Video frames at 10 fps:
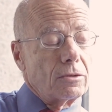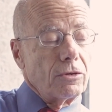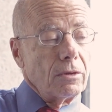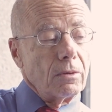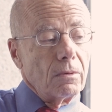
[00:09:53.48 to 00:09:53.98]

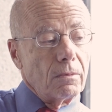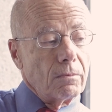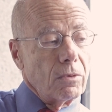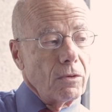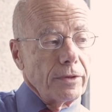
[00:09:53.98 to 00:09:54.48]
to
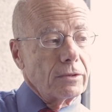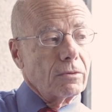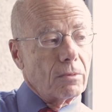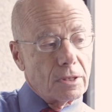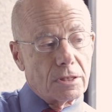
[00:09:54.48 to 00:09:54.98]
moving
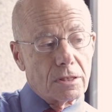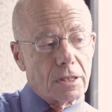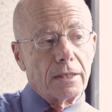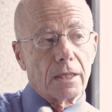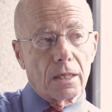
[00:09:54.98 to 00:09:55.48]
towards
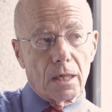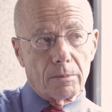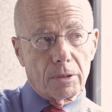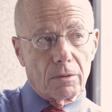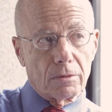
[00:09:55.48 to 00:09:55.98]
sustained
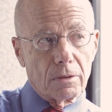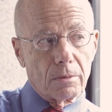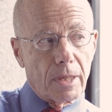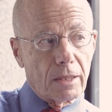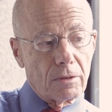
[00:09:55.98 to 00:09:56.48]
economic growth and
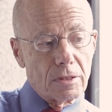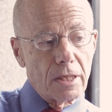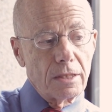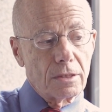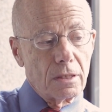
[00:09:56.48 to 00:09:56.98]

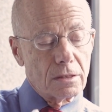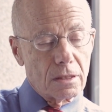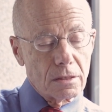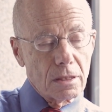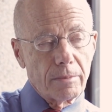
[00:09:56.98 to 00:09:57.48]
democratization
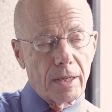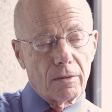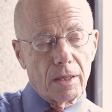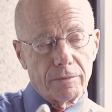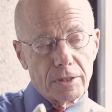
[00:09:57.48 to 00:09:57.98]
is to
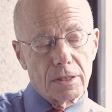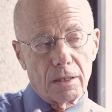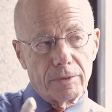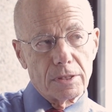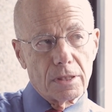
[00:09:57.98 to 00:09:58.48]
somehow have a
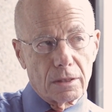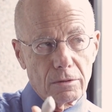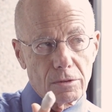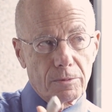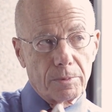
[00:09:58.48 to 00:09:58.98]
set of
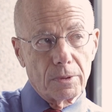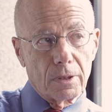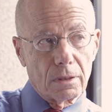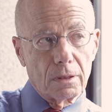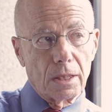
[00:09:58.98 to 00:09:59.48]
incentives for
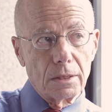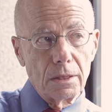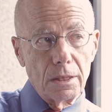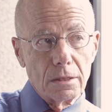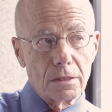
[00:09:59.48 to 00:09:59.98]
political
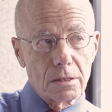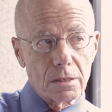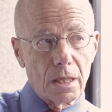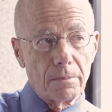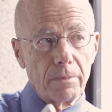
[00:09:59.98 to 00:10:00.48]

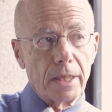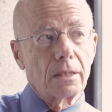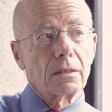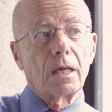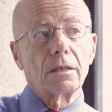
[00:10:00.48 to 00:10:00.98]
elites that
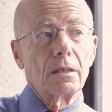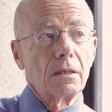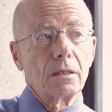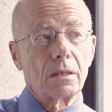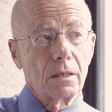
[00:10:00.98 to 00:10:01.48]
make it
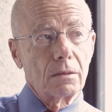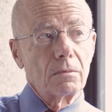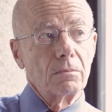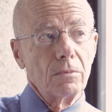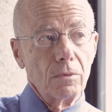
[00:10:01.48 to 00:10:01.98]
likely that
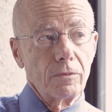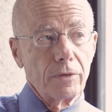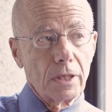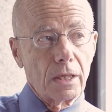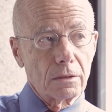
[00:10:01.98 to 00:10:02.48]
they'll
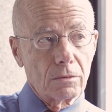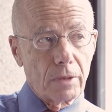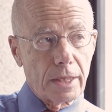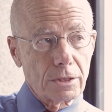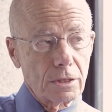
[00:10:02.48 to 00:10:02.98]
move in that
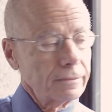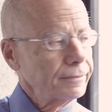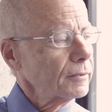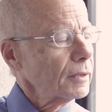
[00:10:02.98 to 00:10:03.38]
direction.